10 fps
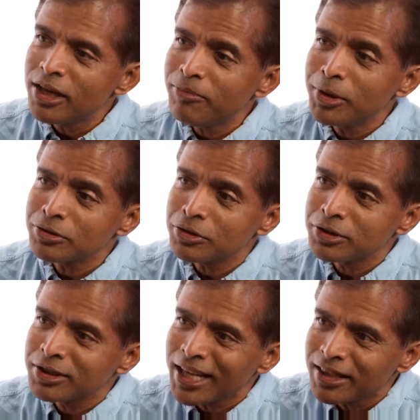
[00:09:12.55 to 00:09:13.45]
Jeff
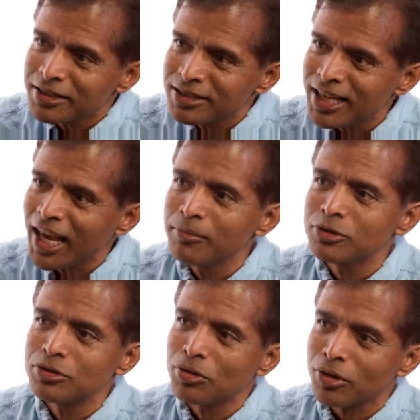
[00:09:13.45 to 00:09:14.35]
Bezos has said the
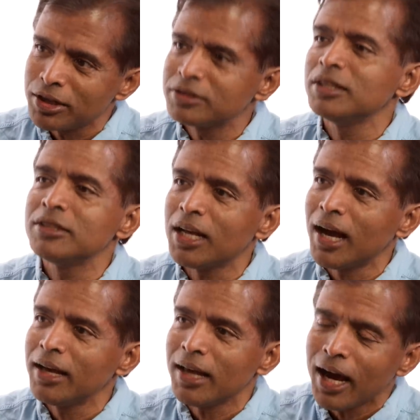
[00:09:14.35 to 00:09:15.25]
same story since
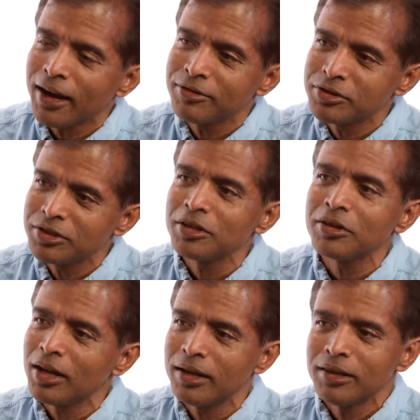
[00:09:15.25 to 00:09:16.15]
I, have still,
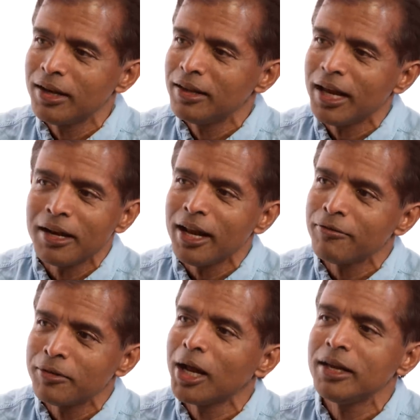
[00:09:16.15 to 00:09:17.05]
uh, that, that,
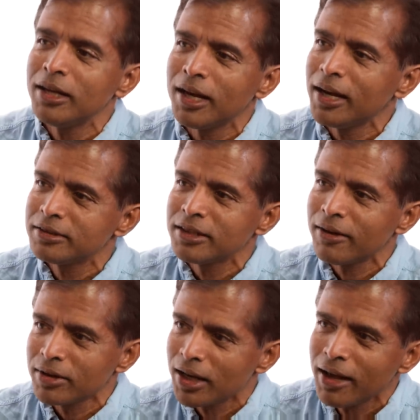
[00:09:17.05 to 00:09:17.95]
letter from
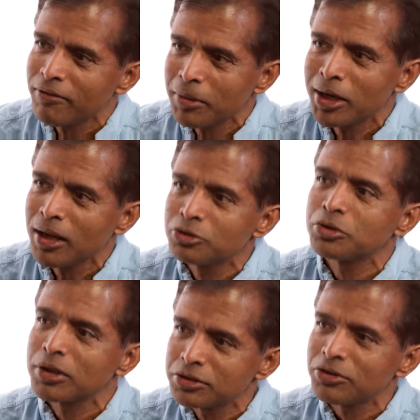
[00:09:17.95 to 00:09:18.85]
1997 that everybody mm-hmm.
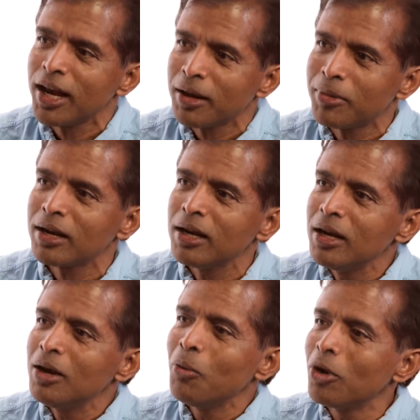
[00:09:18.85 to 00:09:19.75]
I'm sure has read about
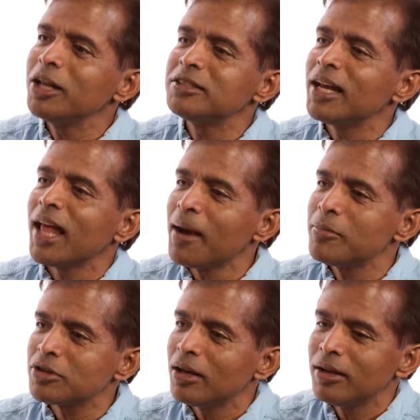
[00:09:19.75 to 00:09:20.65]
what he said
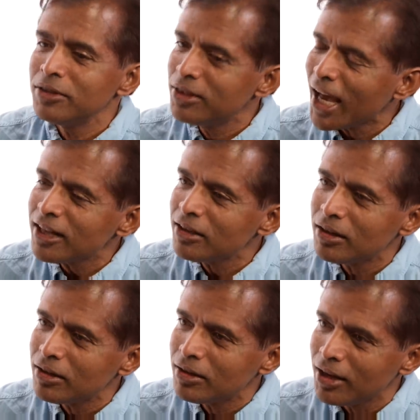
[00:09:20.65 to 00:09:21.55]
Amazon, that
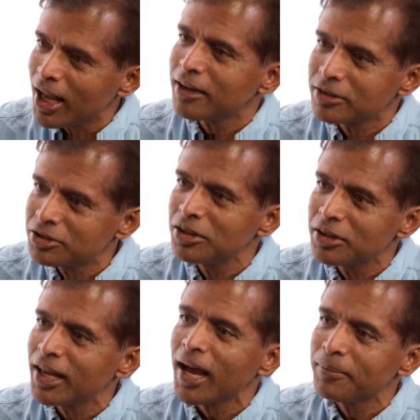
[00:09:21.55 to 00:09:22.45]
letter
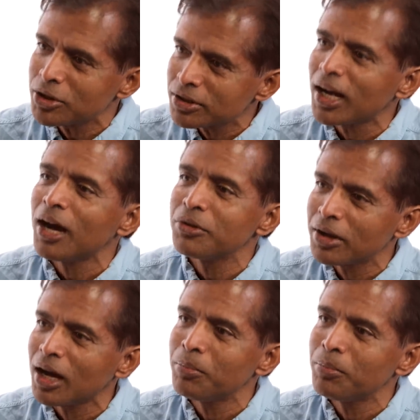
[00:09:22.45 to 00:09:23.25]
still captures how the